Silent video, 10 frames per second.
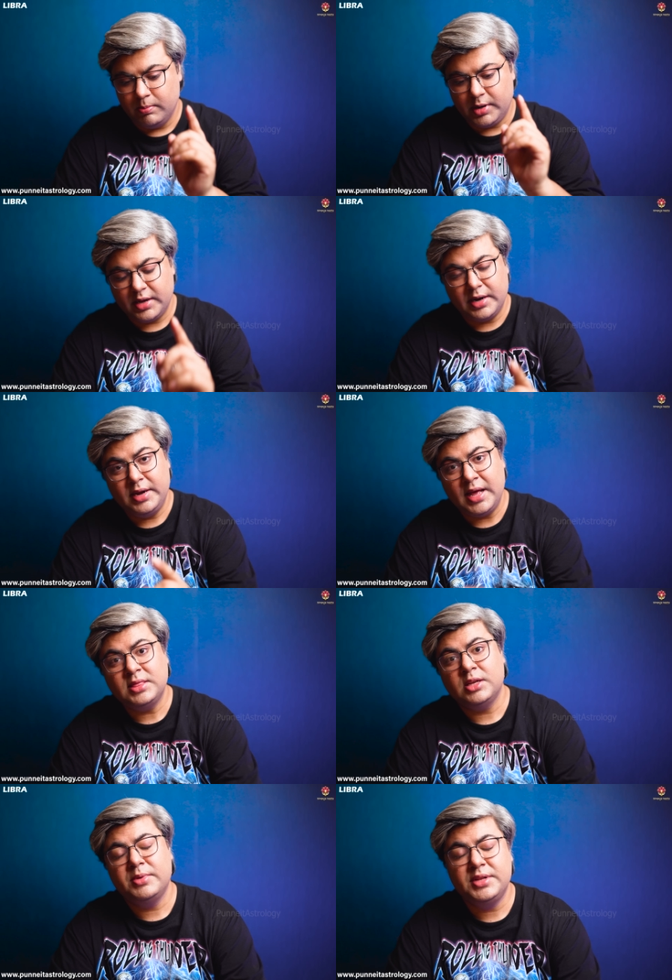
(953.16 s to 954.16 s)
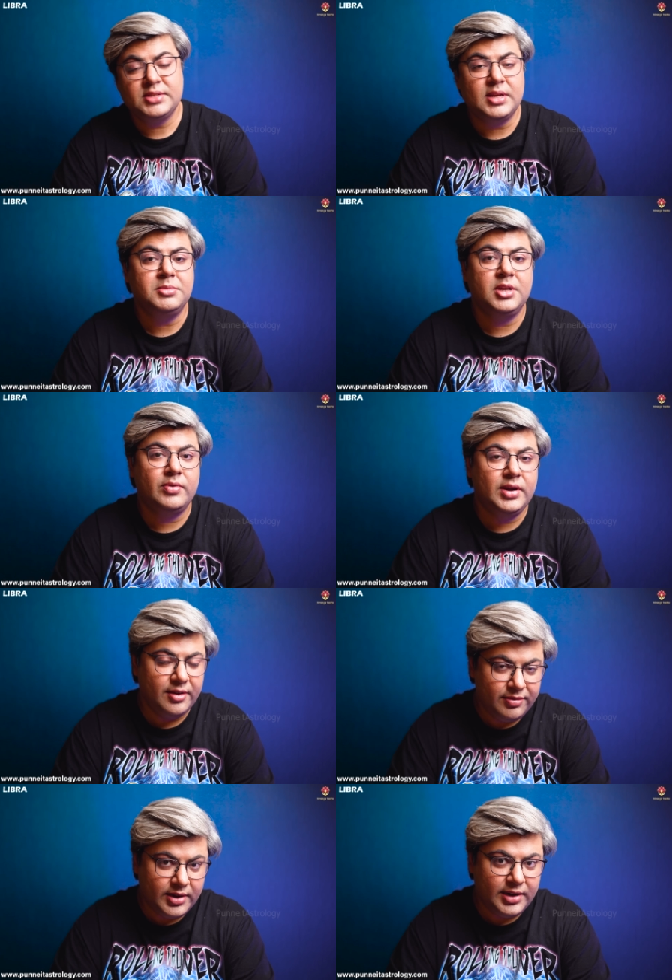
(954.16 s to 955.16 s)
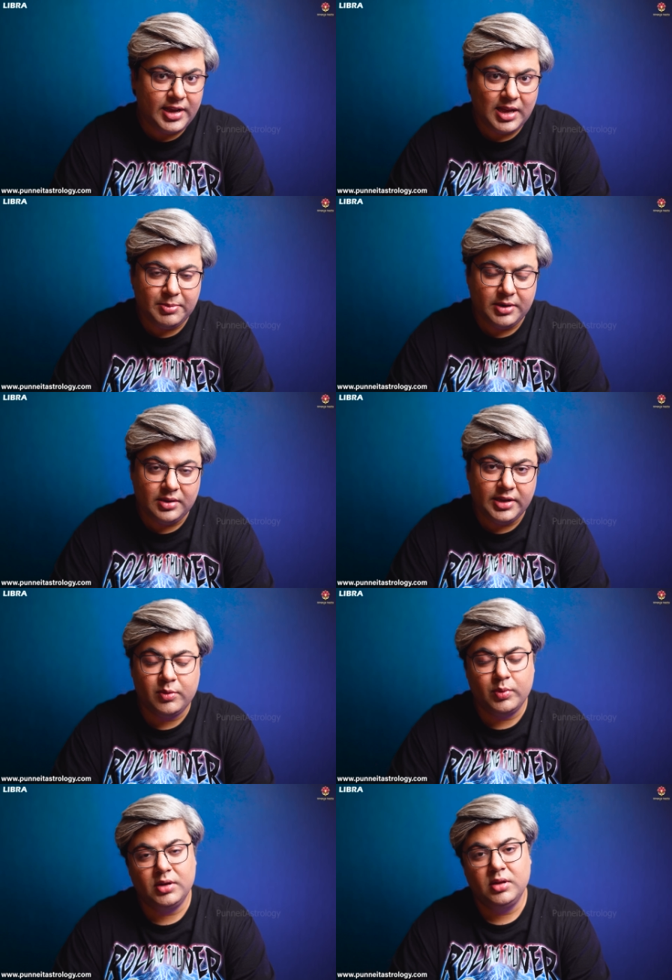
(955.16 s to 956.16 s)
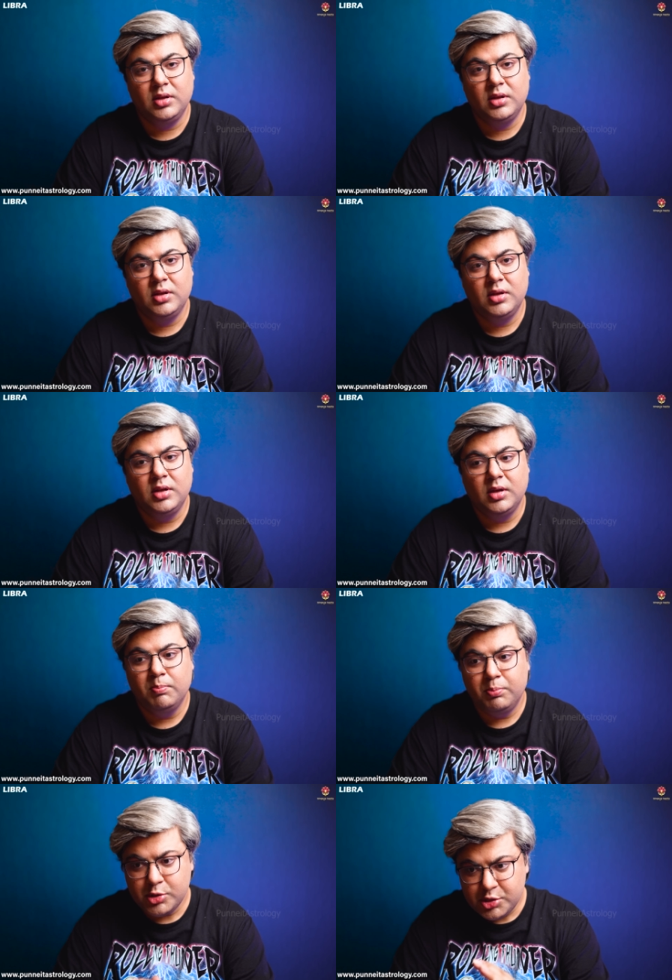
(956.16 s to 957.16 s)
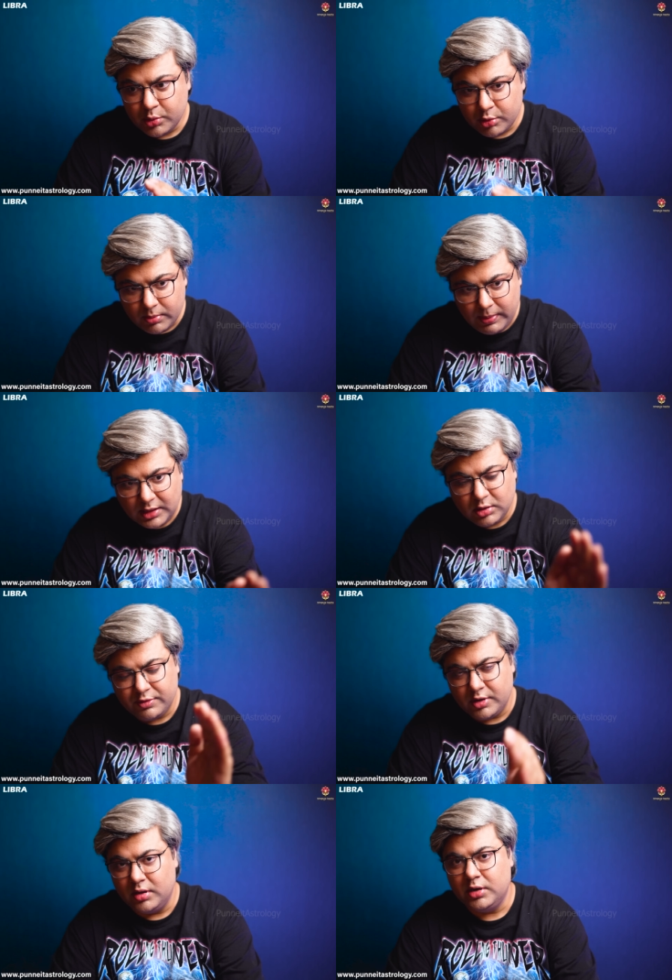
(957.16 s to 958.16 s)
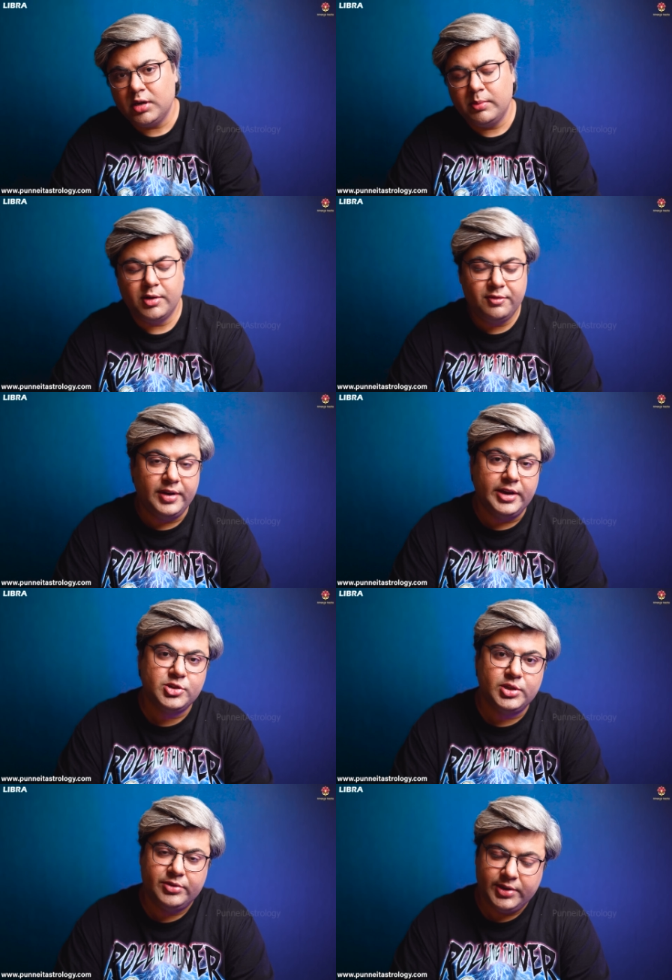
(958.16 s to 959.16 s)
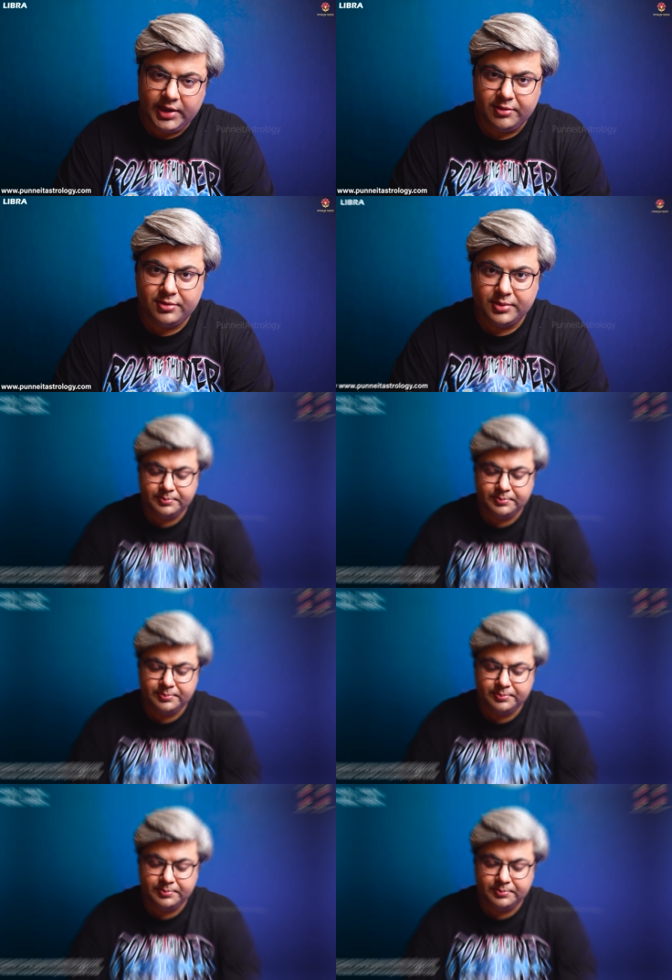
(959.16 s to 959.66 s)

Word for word: But a Gandanta means something will definitely happen that will push you to the path of a little bit of financial relief.